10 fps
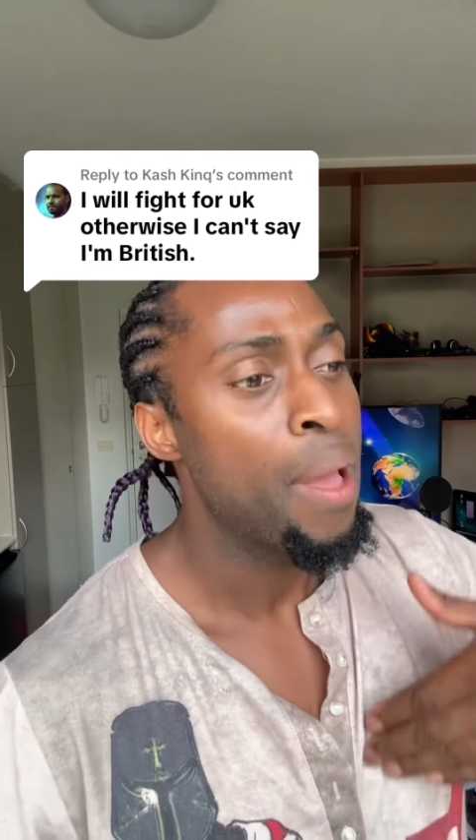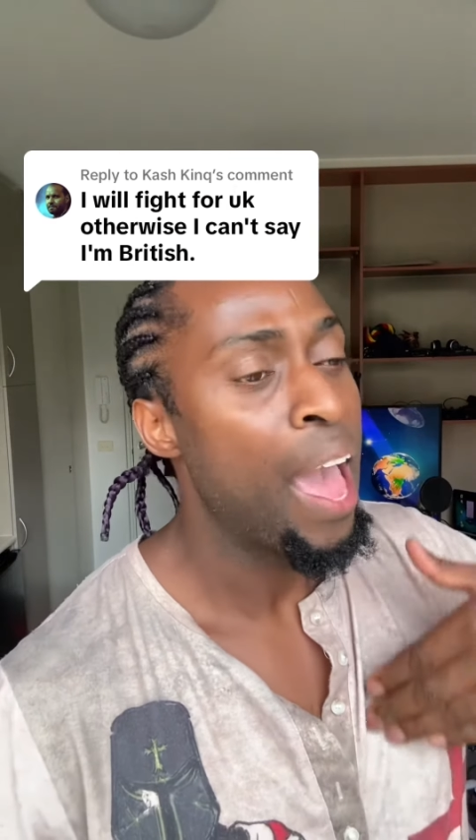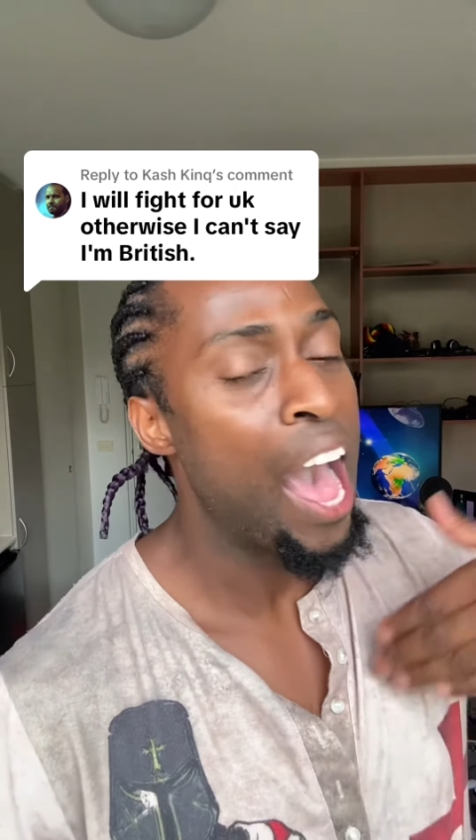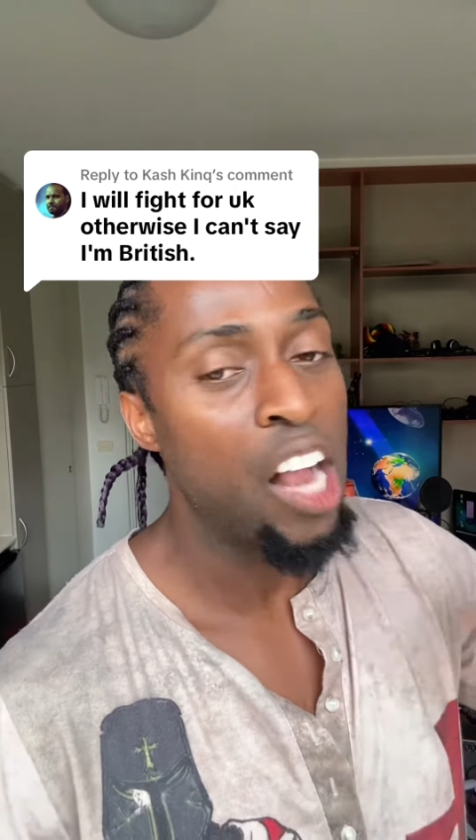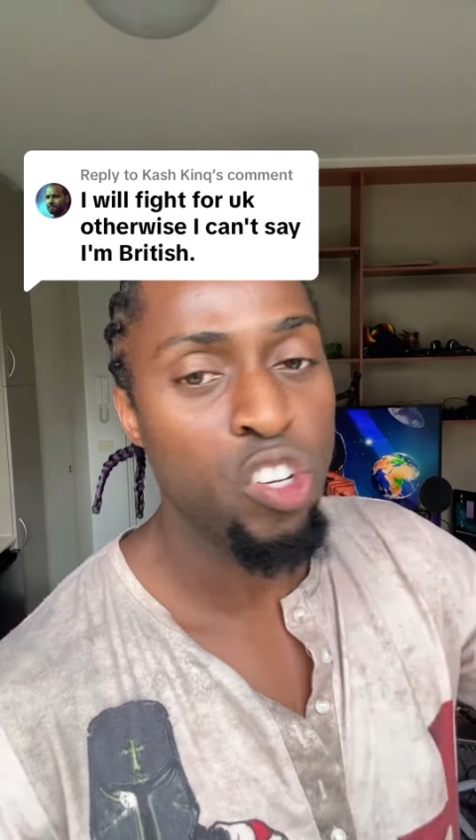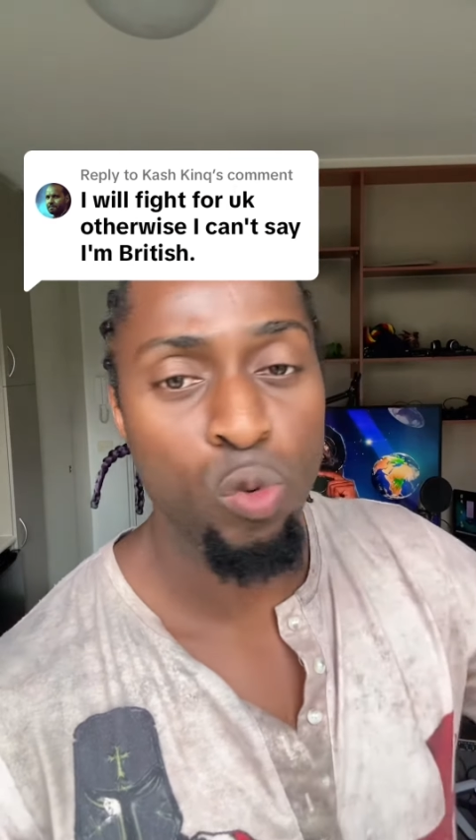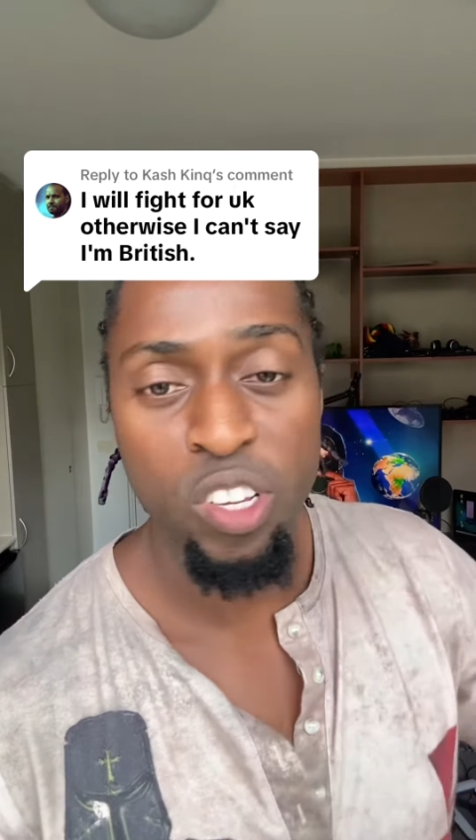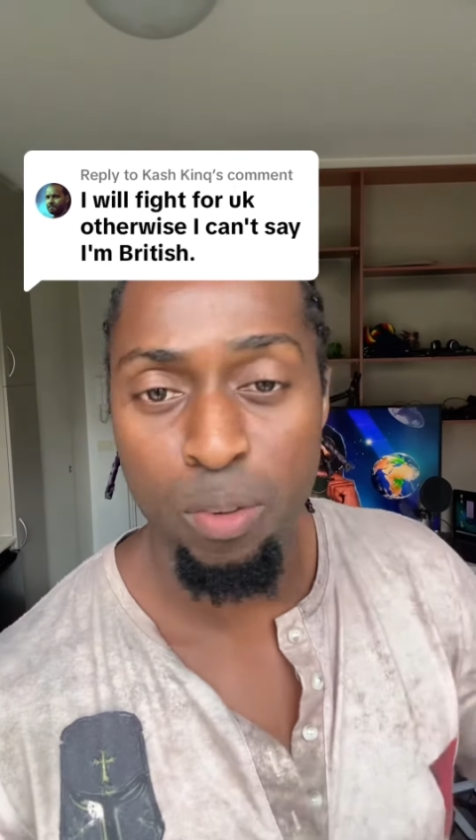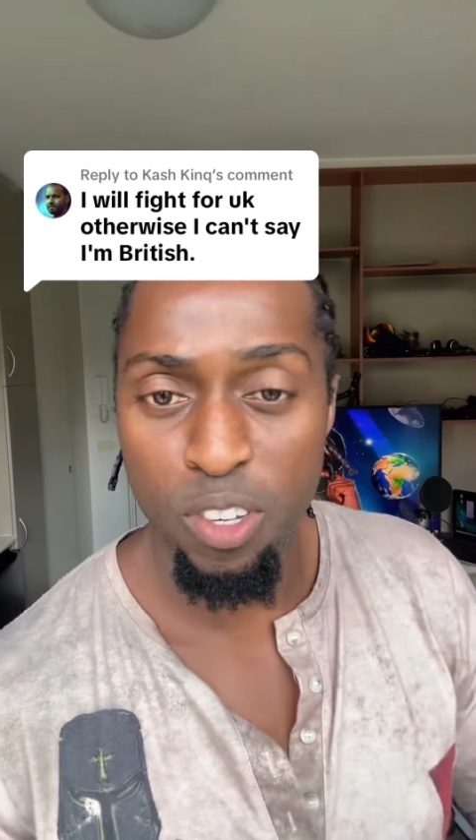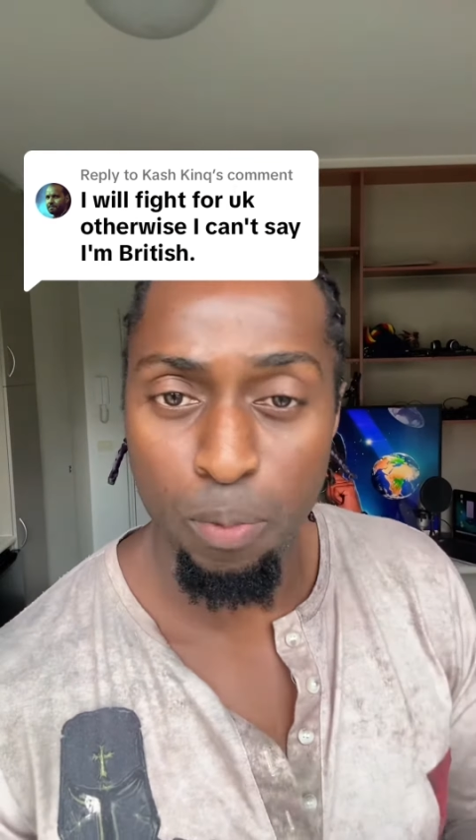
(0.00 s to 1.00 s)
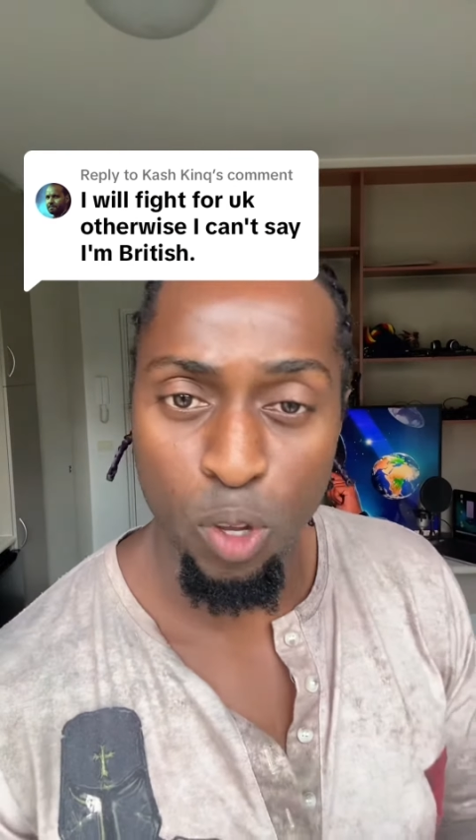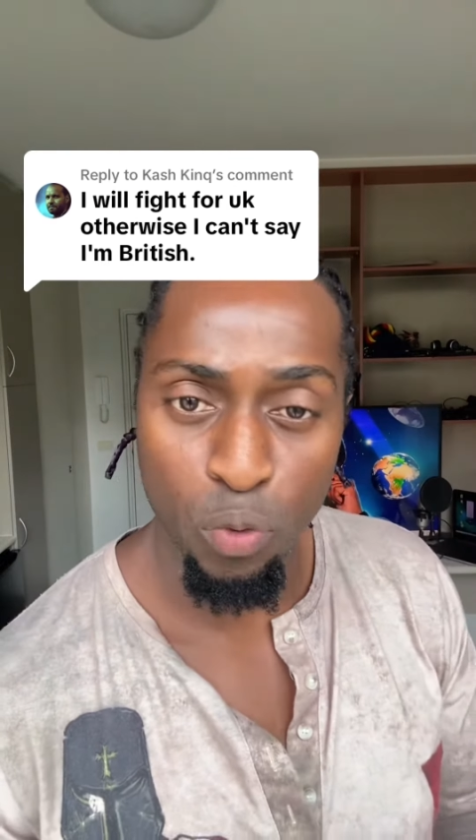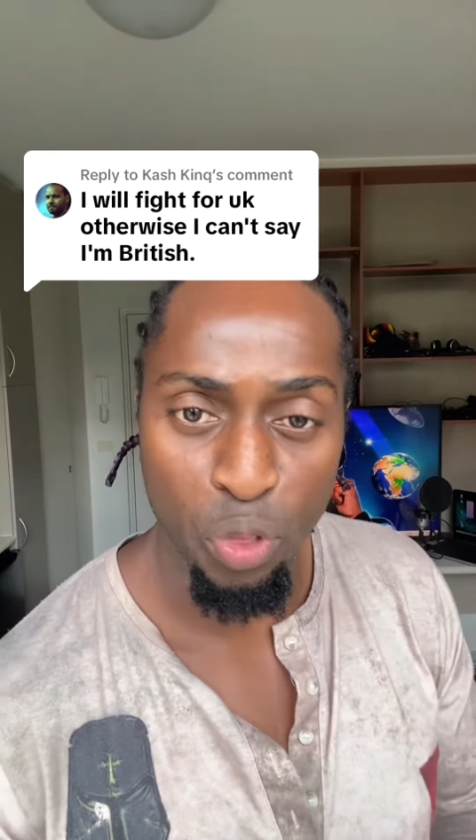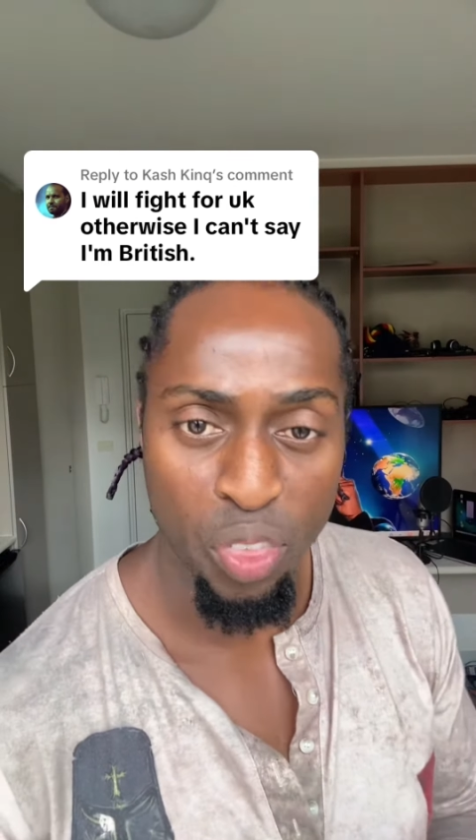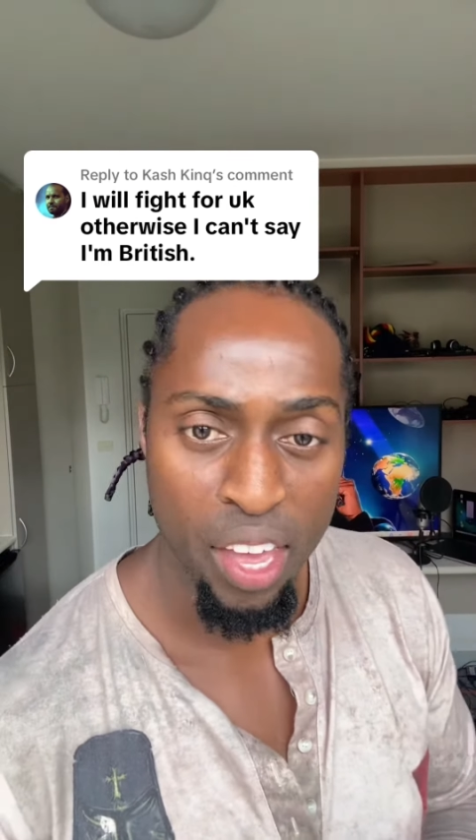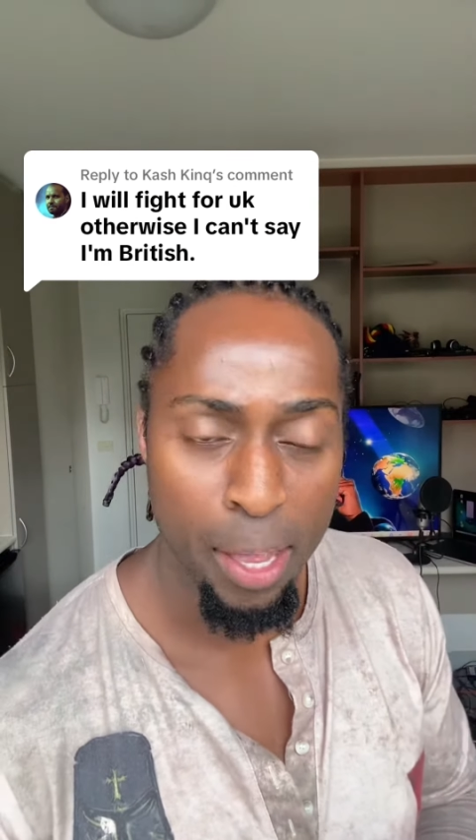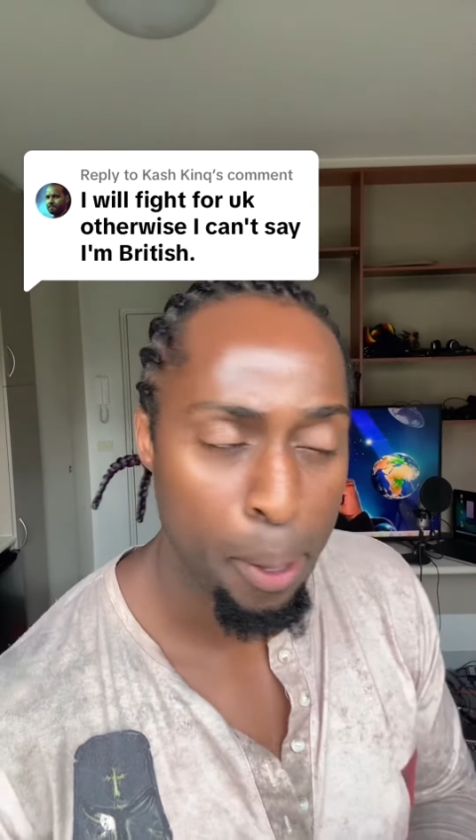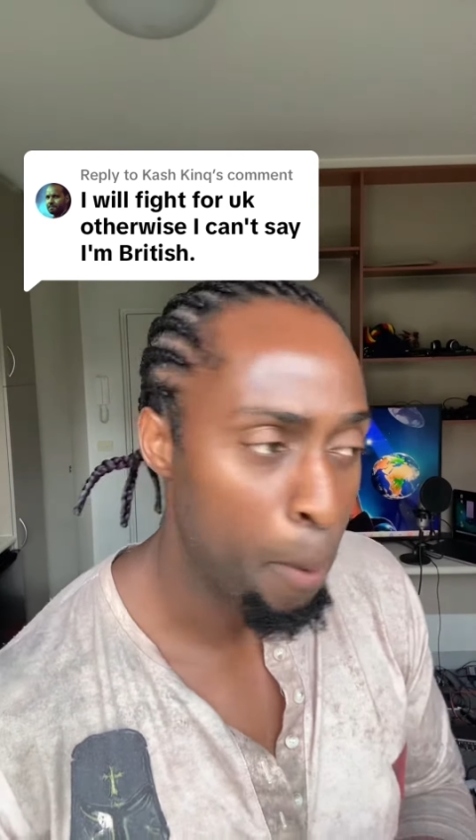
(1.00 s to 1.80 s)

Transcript: altruism is a beautiful thing.